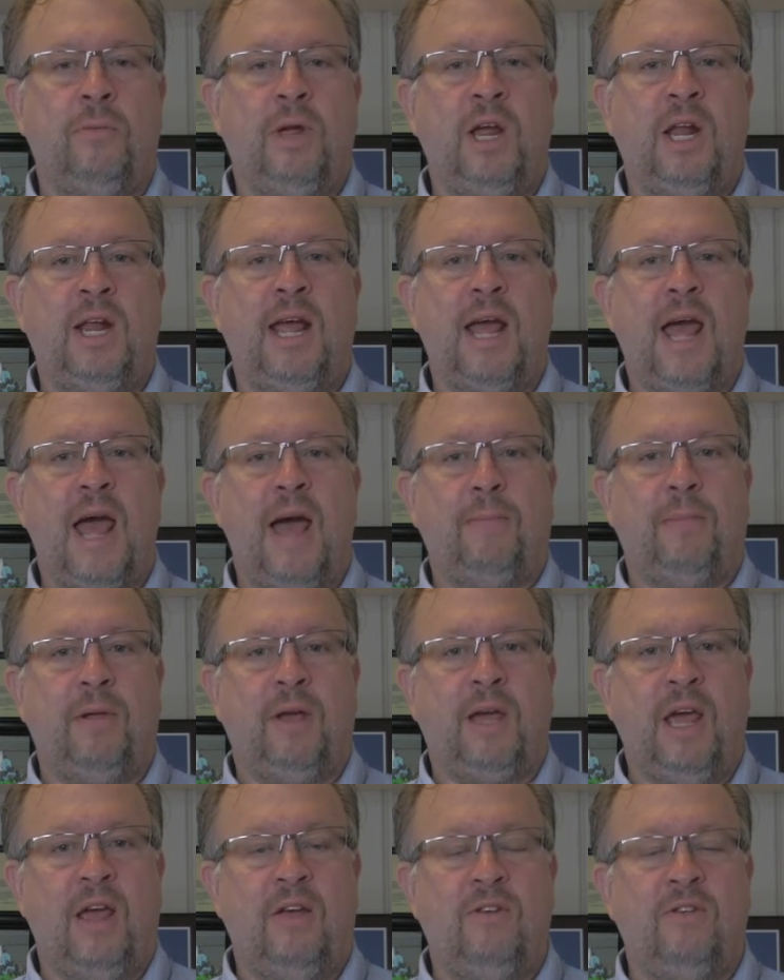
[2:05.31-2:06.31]
media
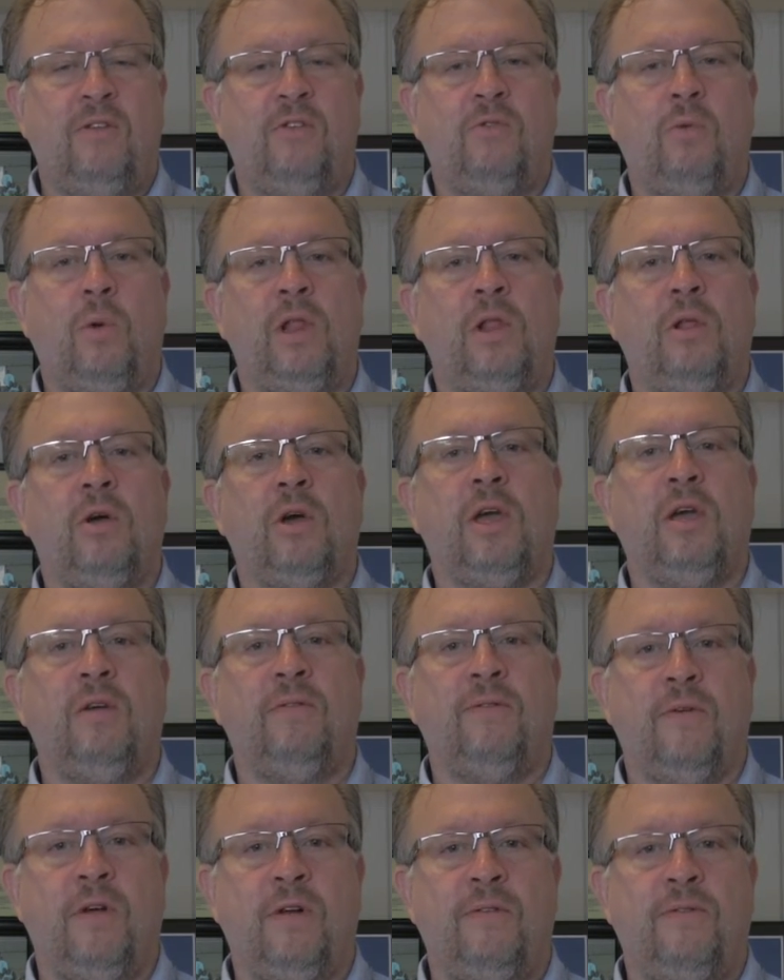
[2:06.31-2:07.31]
applications when looking
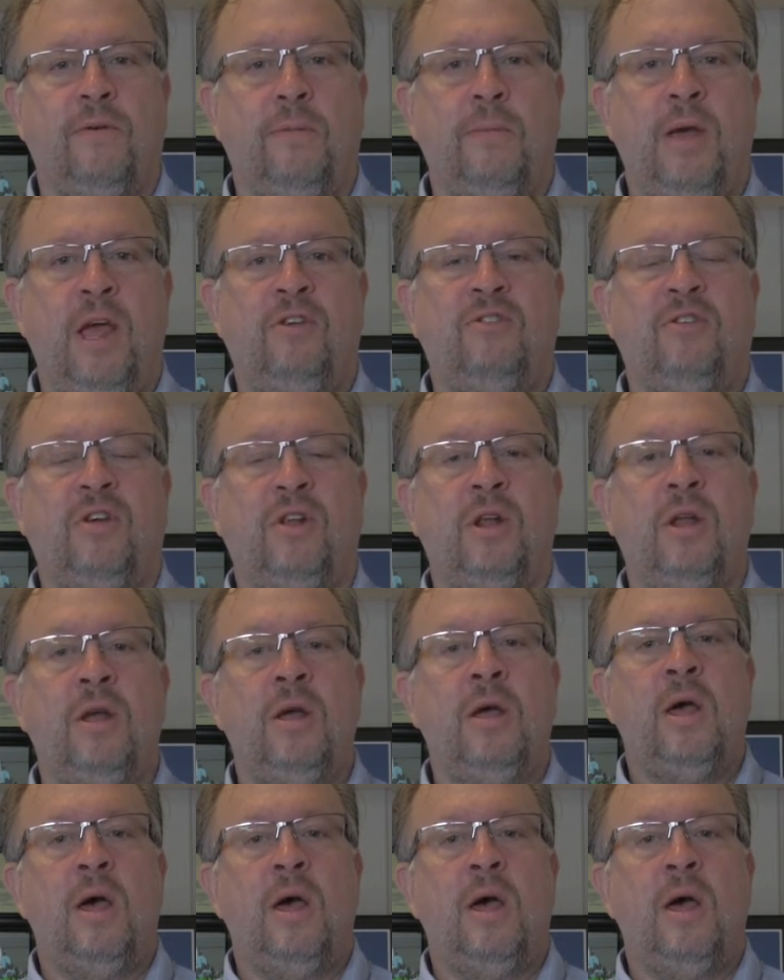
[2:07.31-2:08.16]
for information